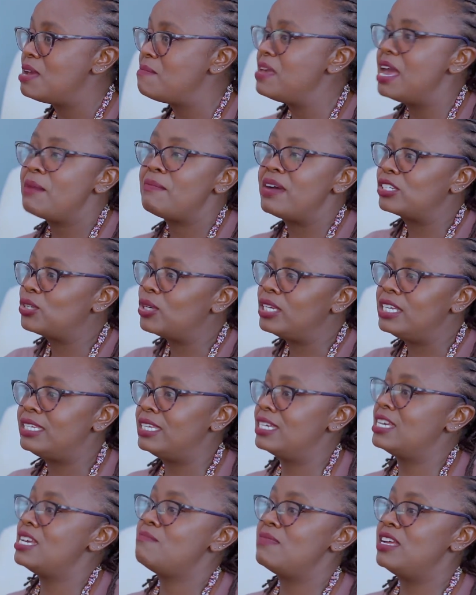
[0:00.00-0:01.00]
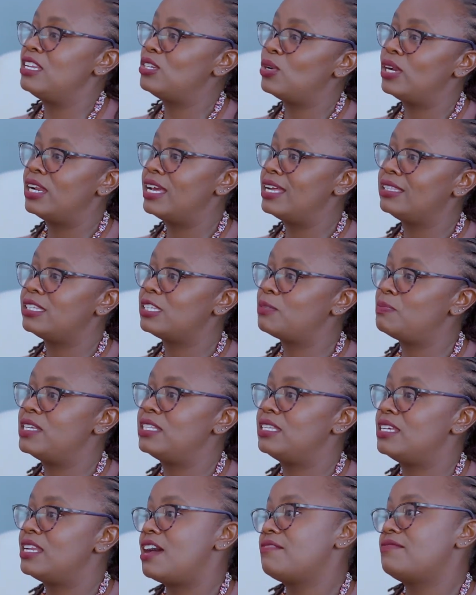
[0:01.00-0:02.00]
Me, I'm actually taking mental health
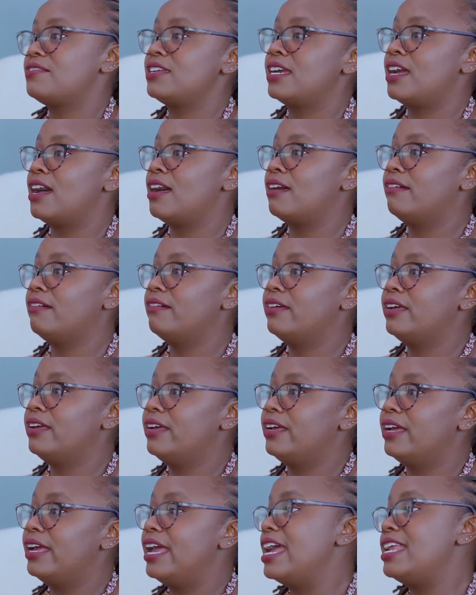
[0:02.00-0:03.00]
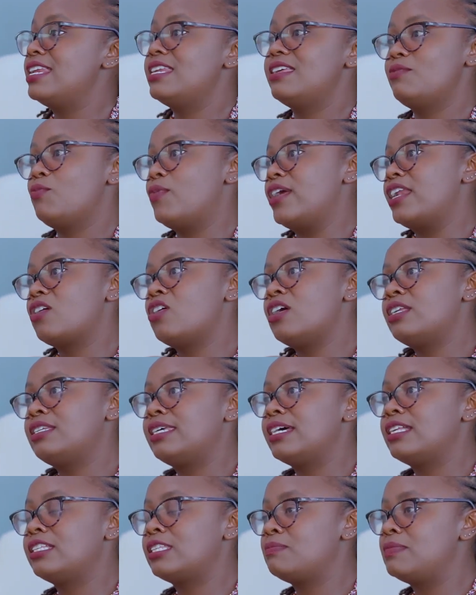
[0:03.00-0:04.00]
space in Africa. And when God
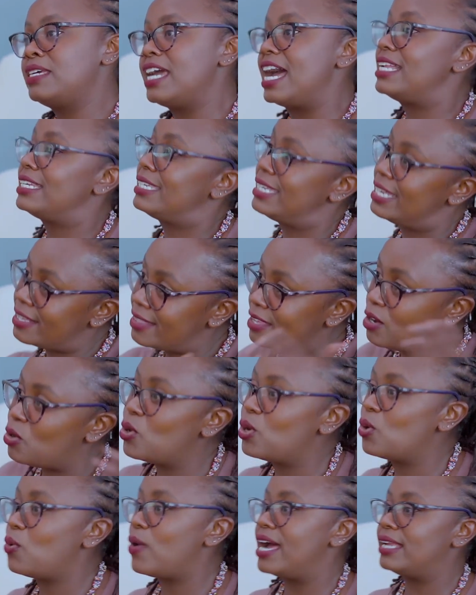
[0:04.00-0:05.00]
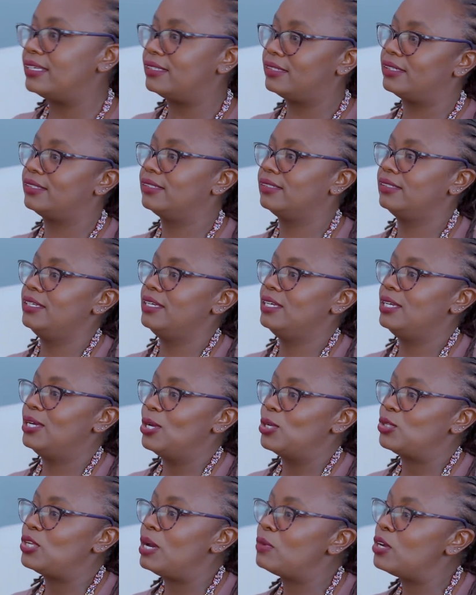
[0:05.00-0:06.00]
tells me, I'll take the whole world.
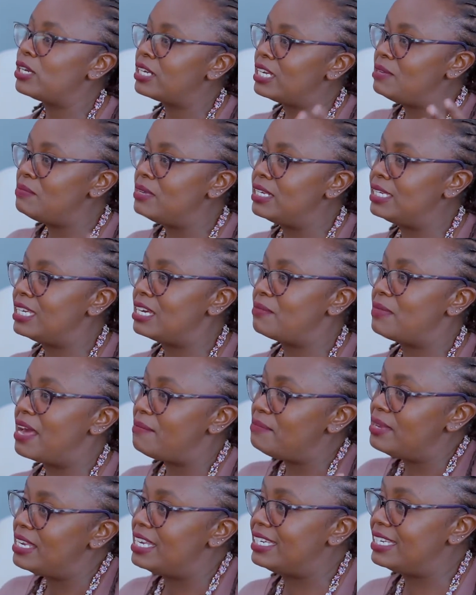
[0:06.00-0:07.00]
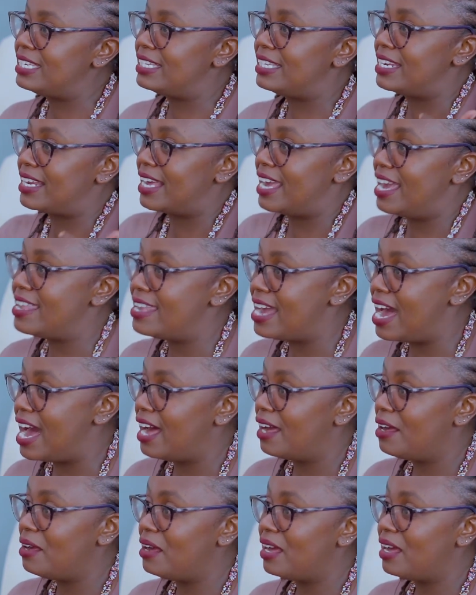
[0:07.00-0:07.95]
So I'm not limiting my abilities in Kenya.